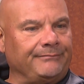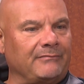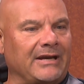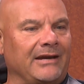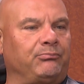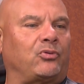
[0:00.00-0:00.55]

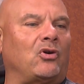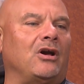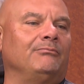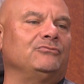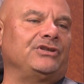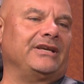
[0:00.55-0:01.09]
Had
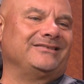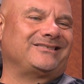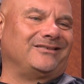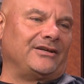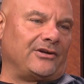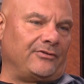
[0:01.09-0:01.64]
problems against
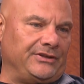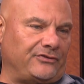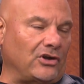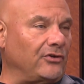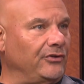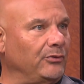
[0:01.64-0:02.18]
Clarion
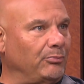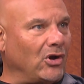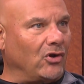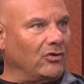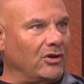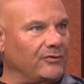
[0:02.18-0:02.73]
turning the
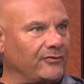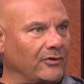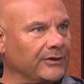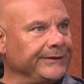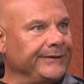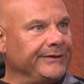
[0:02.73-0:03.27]
ball
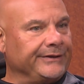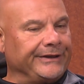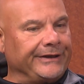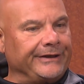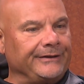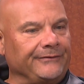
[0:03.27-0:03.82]
over.
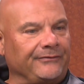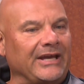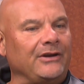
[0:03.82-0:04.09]
If they